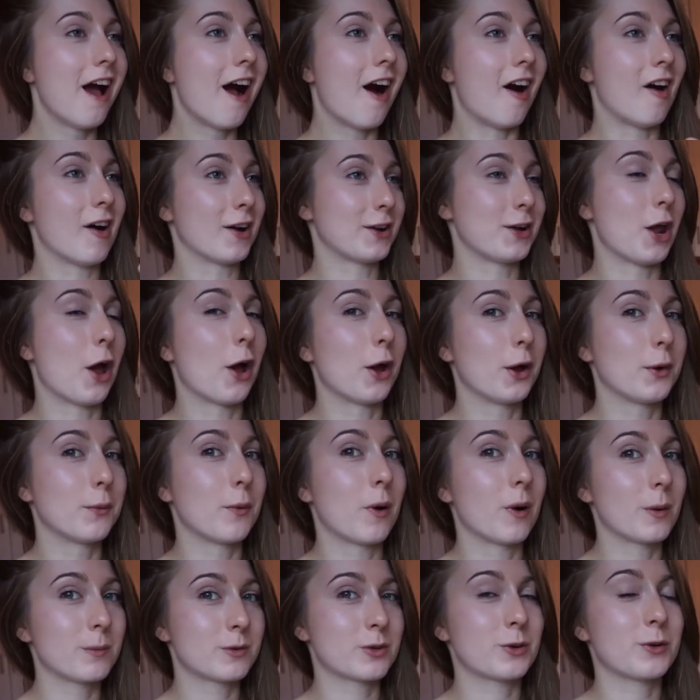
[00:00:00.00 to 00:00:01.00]
I know
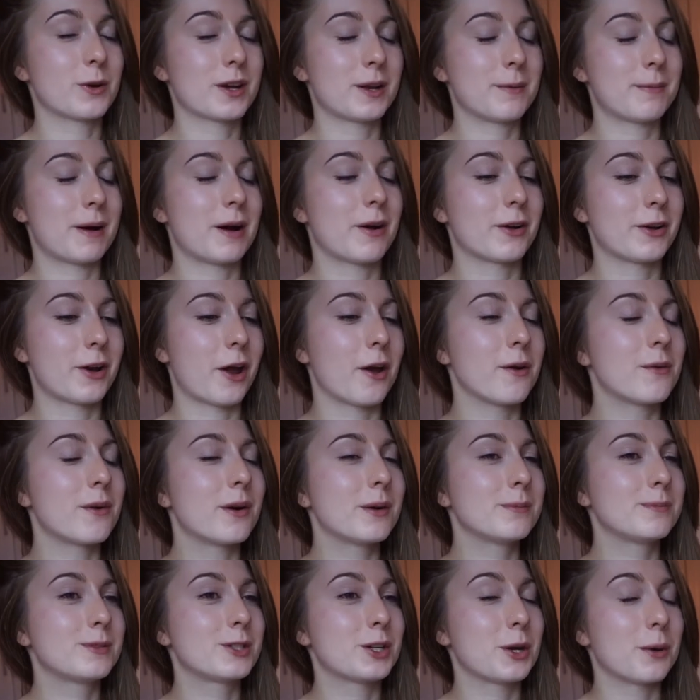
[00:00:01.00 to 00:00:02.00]
what I'm talking about, I know
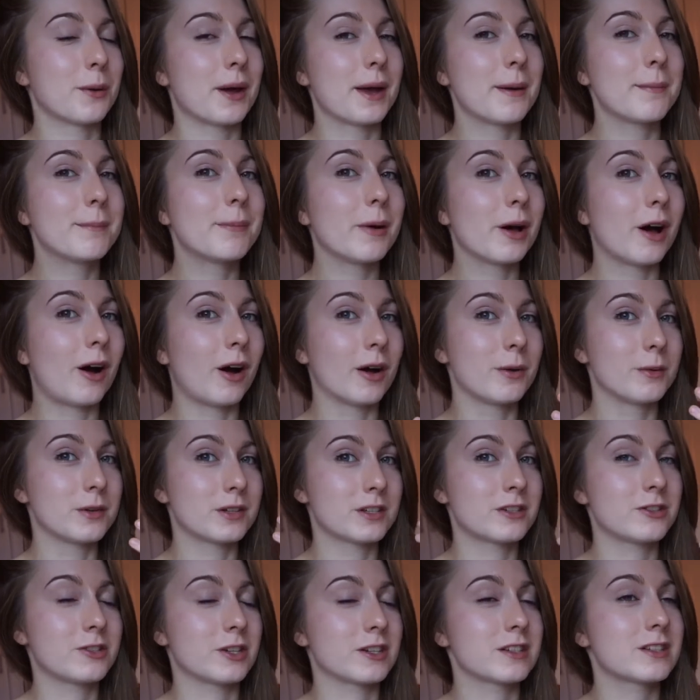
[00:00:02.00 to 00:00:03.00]
what I'm doing, but I
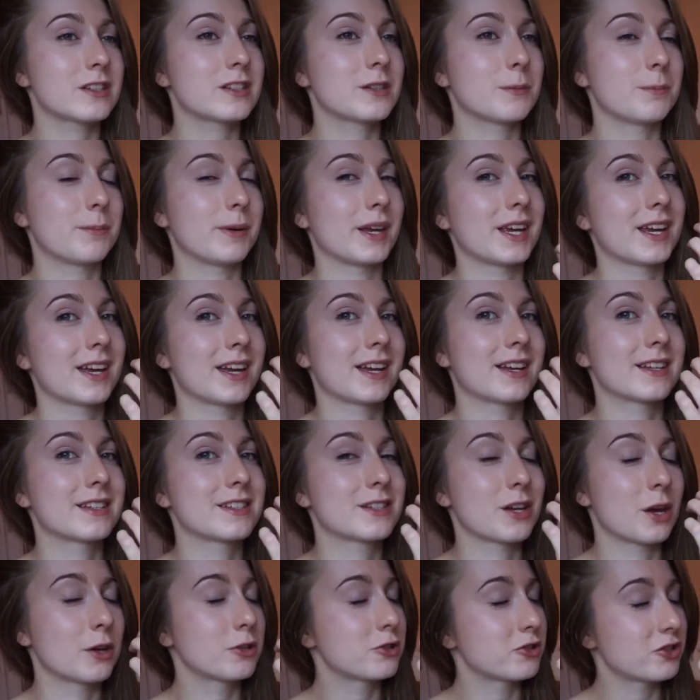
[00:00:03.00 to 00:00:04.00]
was just being
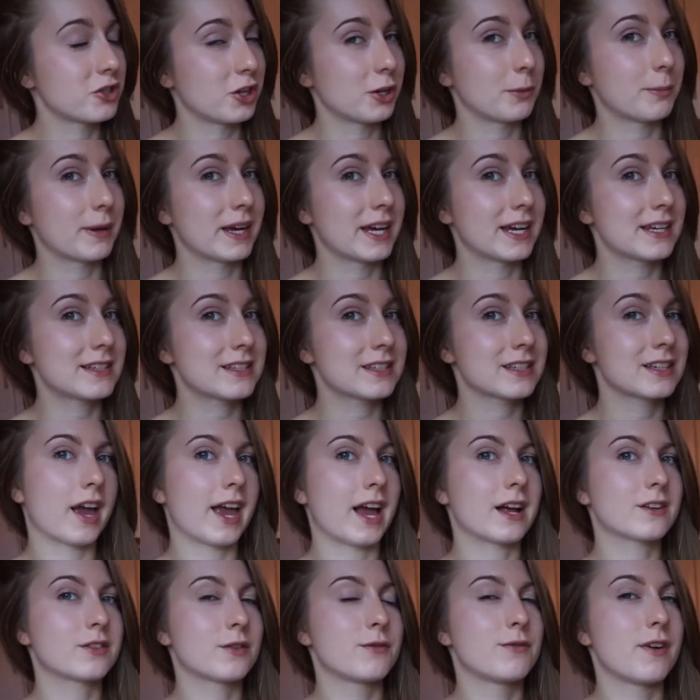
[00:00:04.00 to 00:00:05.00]
so stupid. I
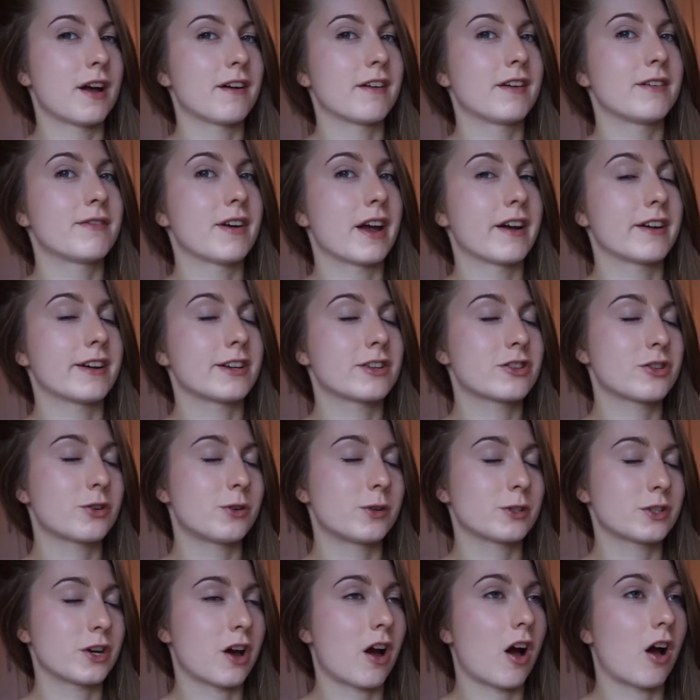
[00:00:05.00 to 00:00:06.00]
had a very, very
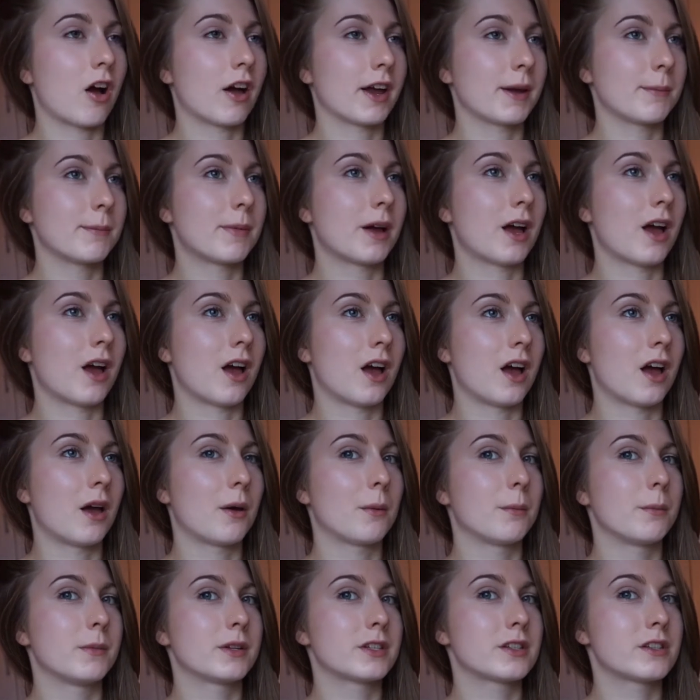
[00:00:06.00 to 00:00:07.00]
short time
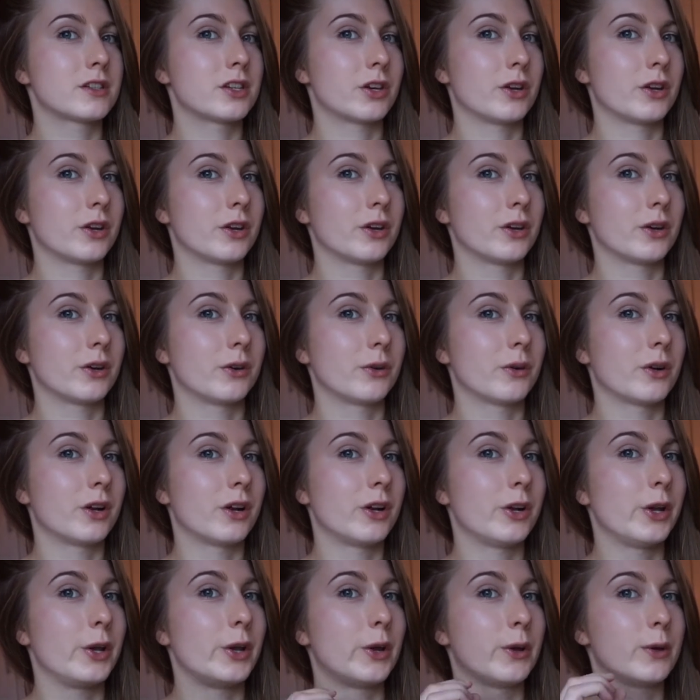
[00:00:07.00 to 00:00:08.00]
to
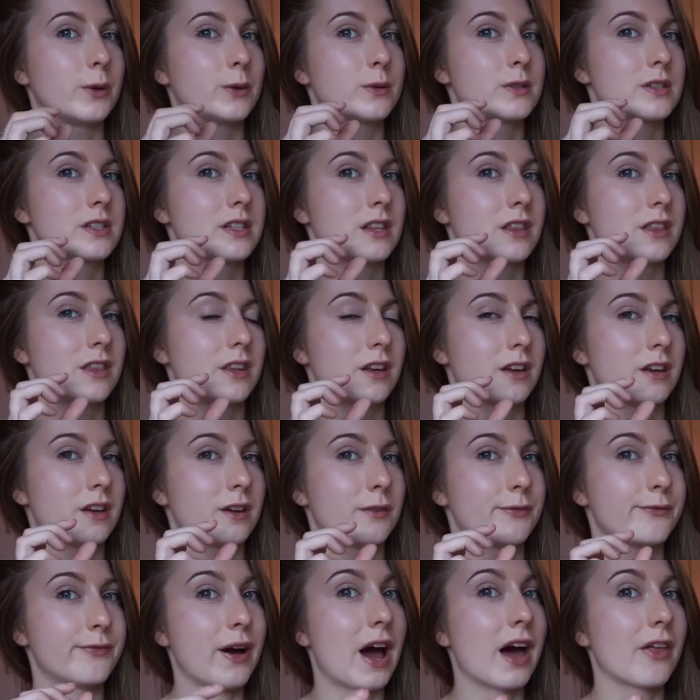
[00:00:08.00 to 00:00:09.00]
lose
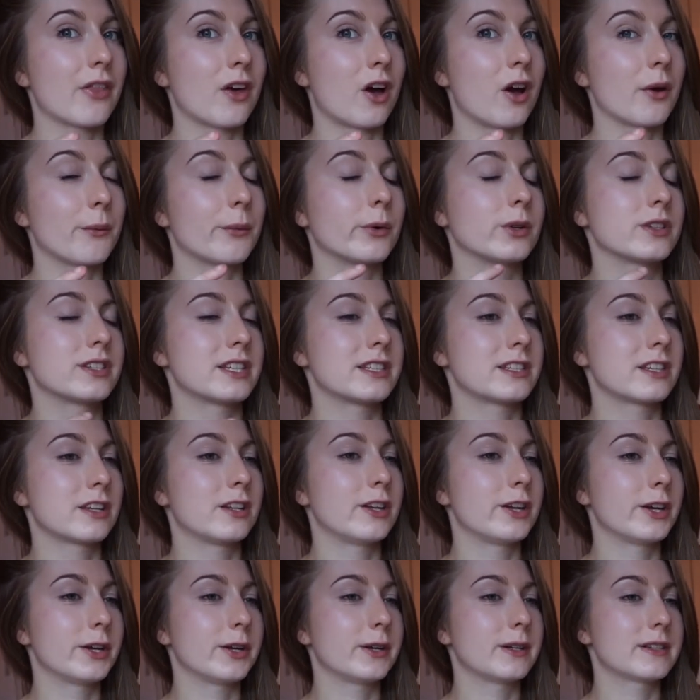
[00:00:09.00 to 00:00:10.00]
the fat that I wanted to
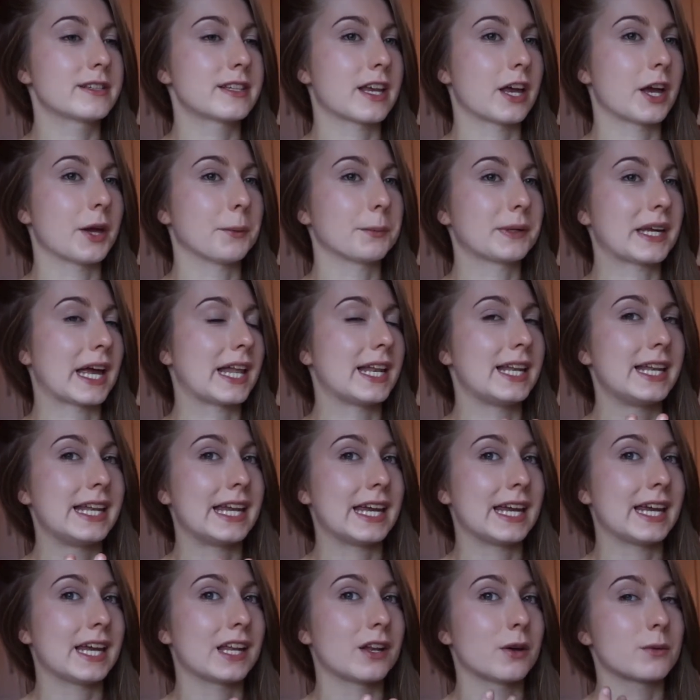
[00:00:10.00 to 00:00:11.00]
lose, get
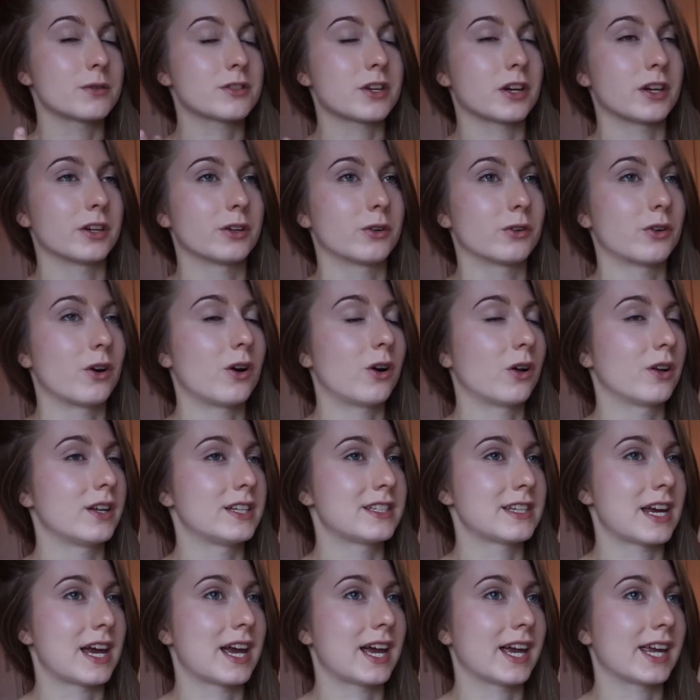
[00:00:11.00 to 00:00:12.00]
lean. I was going on
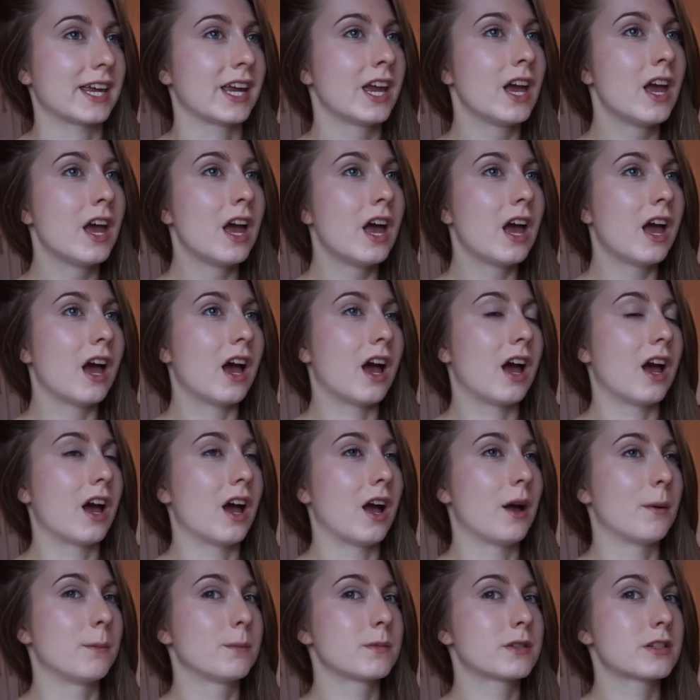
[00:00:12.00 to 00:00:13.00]
holiday,
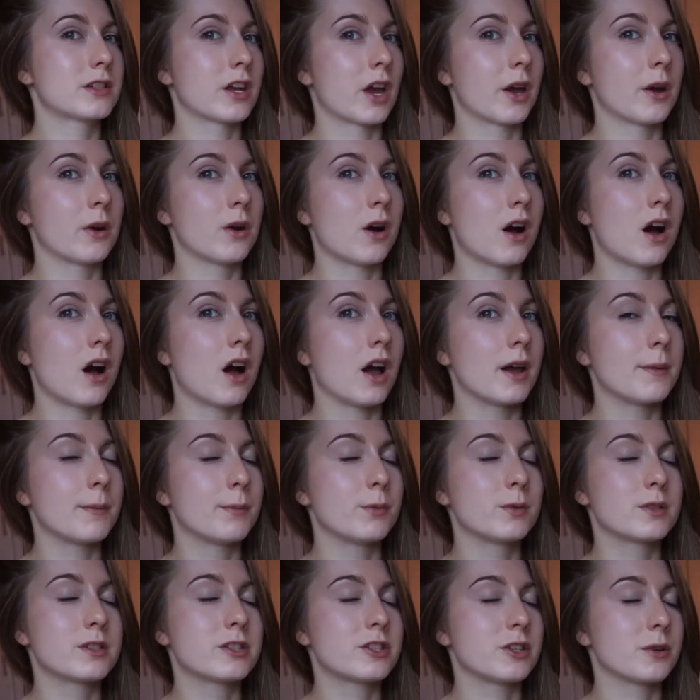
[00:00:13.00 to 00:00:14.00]
so I
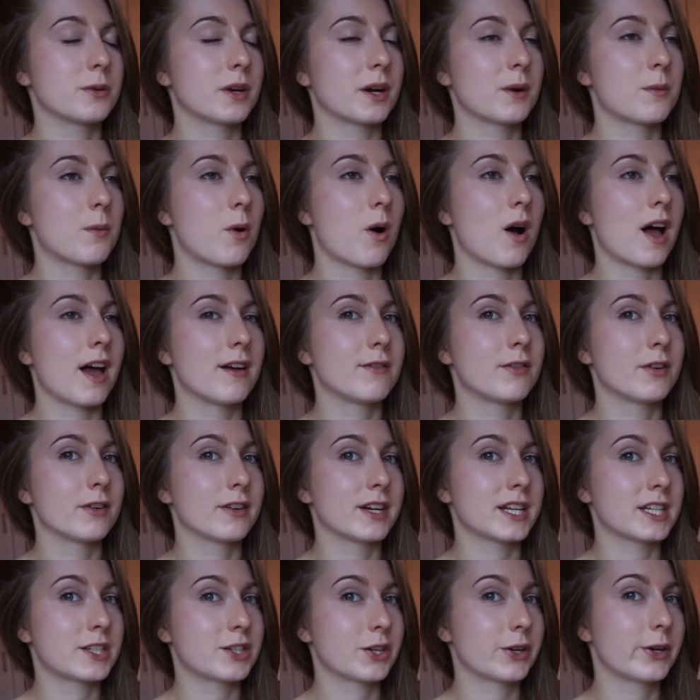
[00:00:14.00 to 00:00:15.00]
was doing whatever
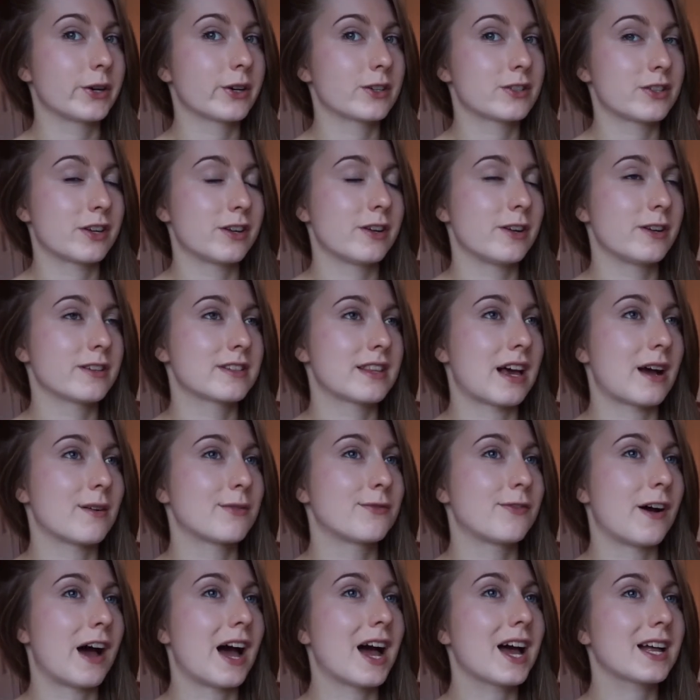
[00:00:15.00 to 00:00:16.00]
it took to lose that
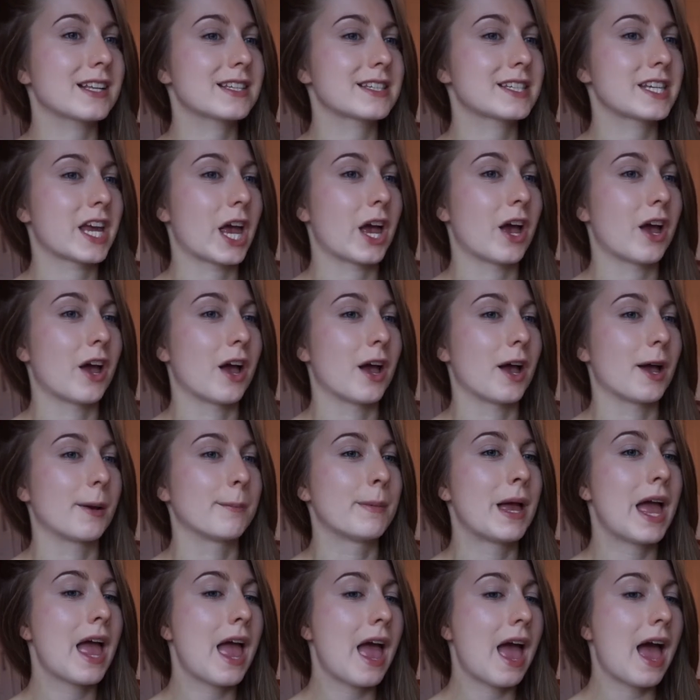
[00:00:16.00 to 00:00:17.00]
fat,
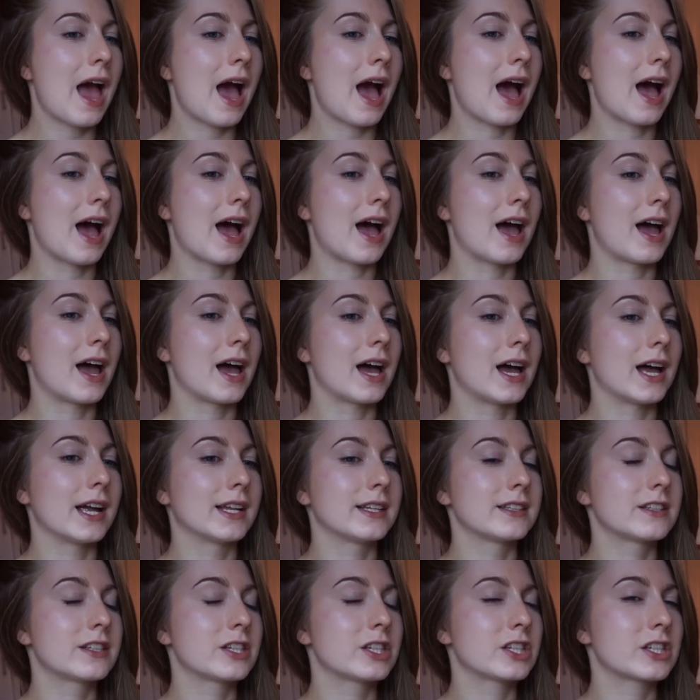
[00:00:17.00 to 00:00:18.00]

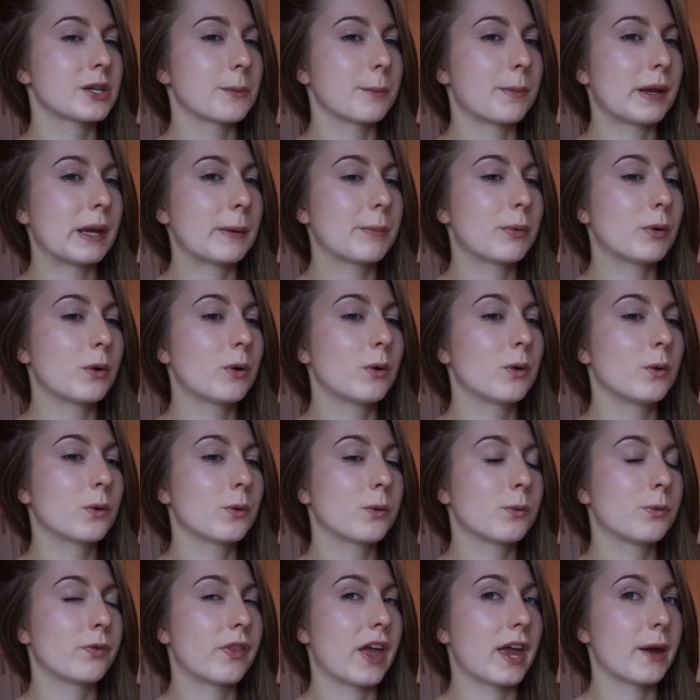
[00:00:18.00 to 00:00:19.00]
and to some
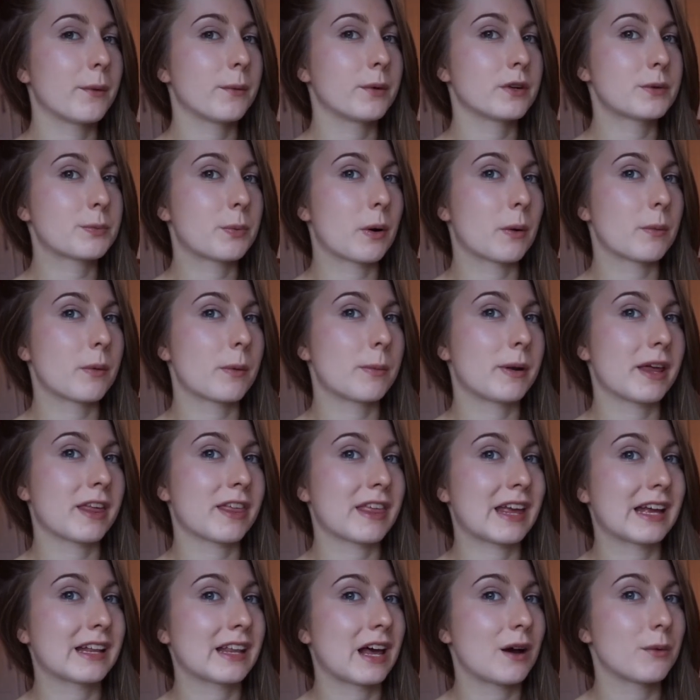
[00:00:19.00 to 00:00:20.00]
people they would probably
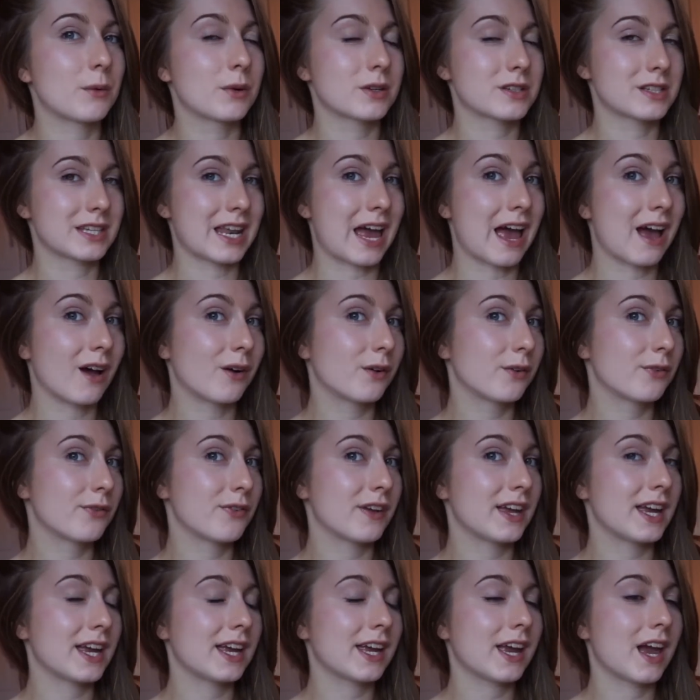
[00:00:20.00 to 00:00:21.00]
think that wasn't
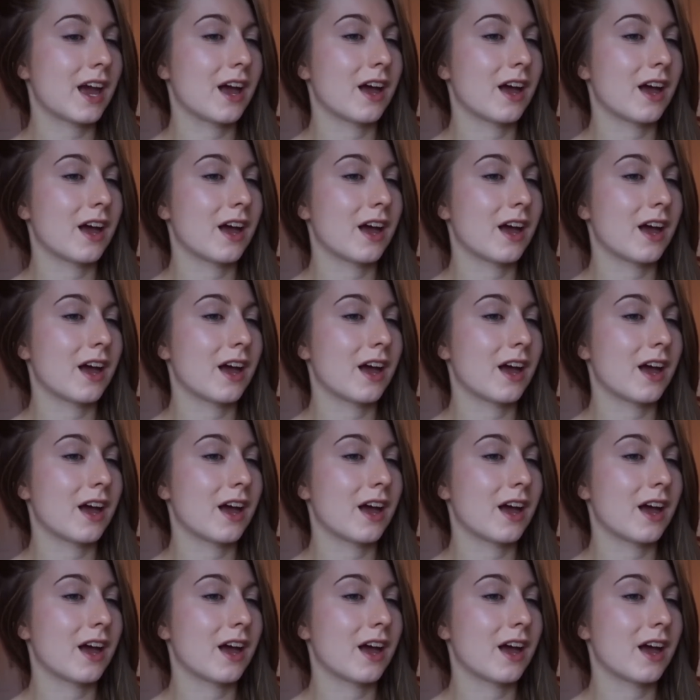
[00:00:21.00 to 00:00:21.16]
healthy.